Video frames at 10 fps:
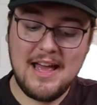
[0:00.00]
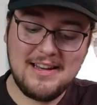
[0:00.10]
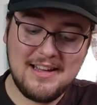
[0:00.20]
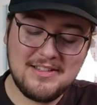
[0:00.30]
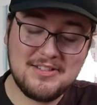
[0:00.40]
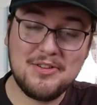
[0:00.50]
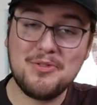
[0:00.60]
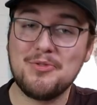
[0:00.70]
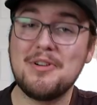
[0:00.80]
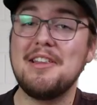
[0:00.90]
and it's
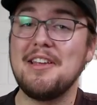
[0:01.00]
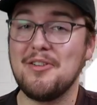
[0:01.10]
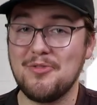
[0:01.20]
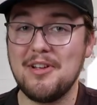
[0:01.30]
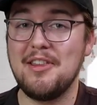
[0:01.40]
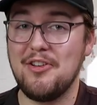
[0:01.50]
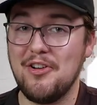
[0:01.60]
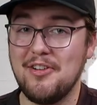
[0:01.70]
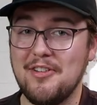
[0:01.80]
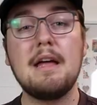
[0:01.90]
really, really
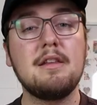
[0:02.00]
good.